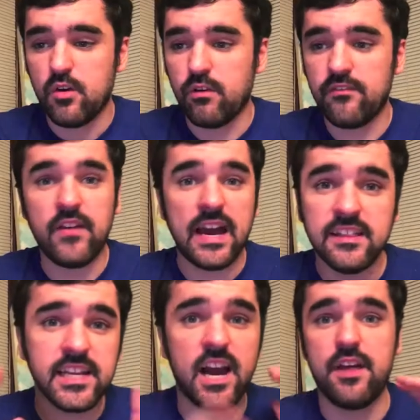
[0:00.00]
We
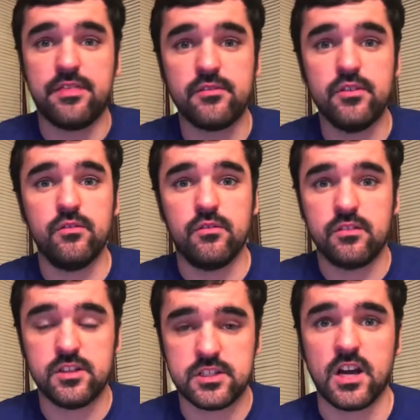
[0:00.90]
finally got through
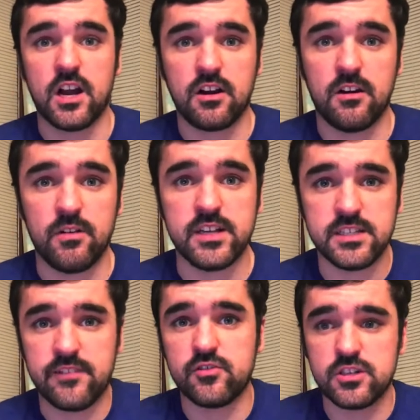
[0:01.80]
the stock car race
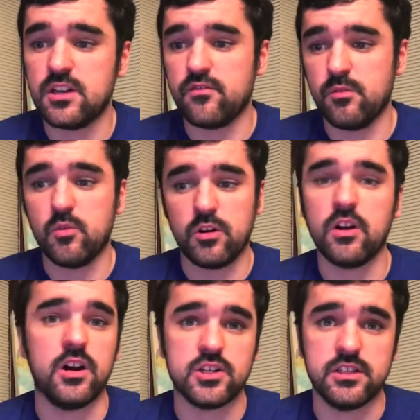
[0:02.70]
after several more
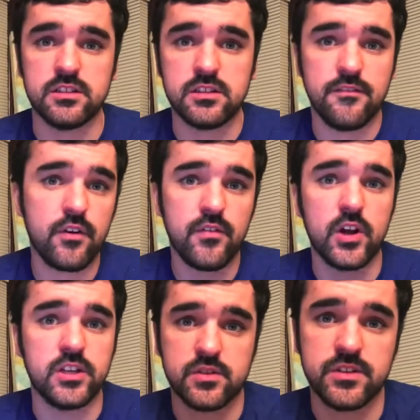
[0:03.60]
cautions, for
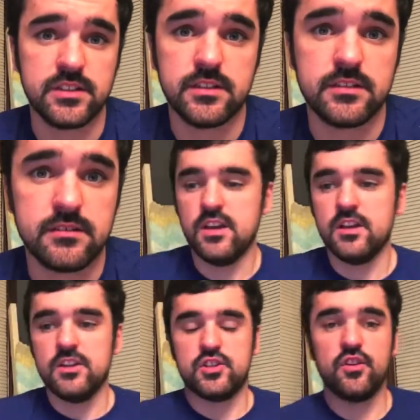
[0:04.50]
various reasons.
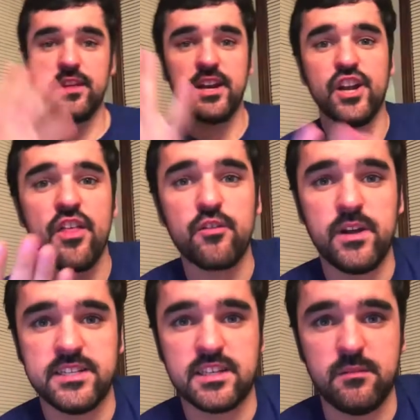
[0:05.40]
So then another
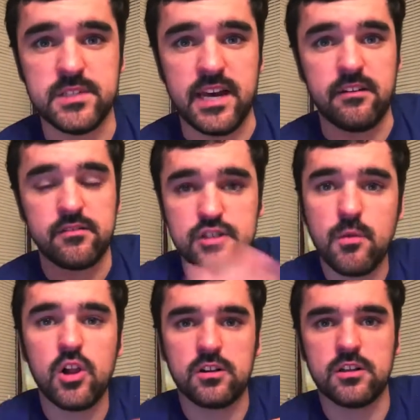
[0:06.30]
race comes out,
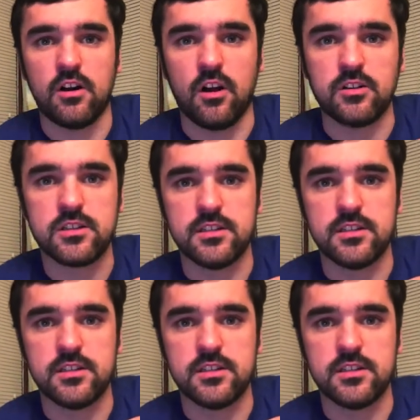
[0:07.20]
smaller cars